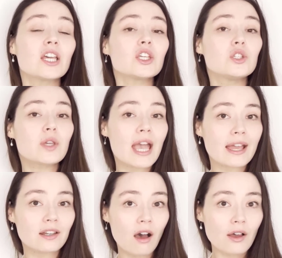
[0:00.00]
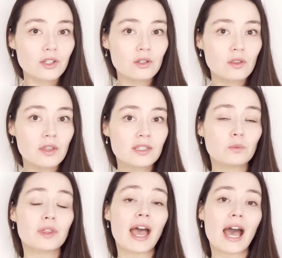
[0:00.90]
You cannot do this
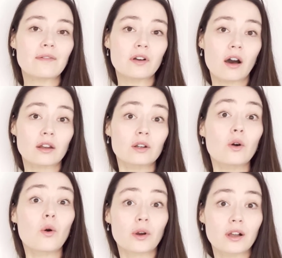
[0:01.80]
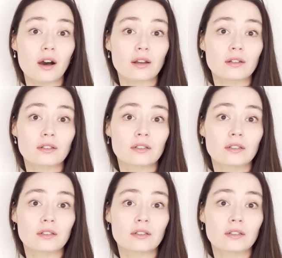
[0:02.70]
with have got or got.